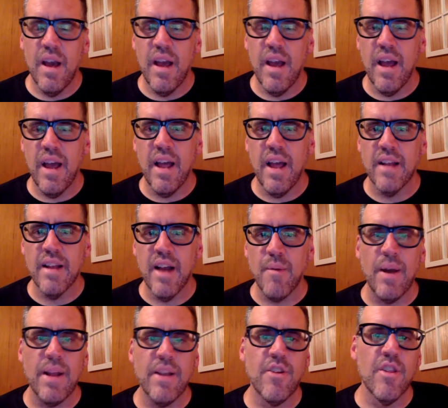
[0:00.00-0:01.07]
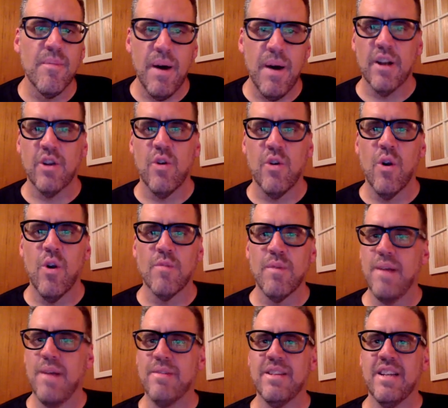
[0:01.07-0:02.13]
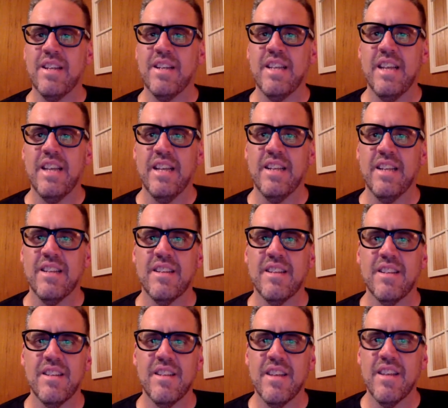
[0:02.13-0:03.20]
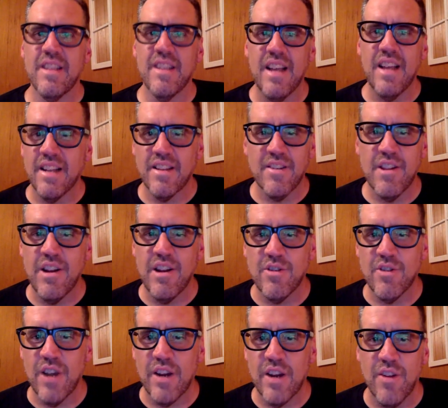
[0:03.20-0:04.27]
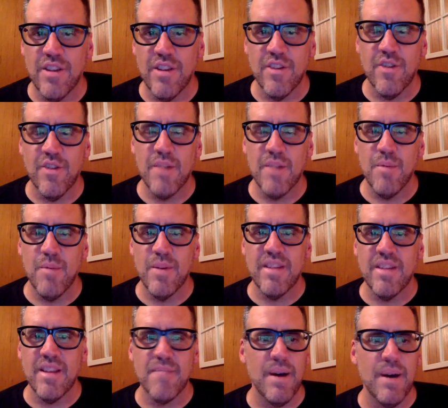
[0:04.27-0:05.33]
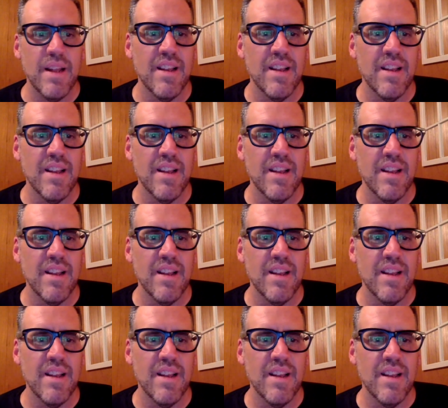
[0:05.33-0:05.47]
and I went to the Bon Accord when I was 19, and drank all these incredible whiskeys, but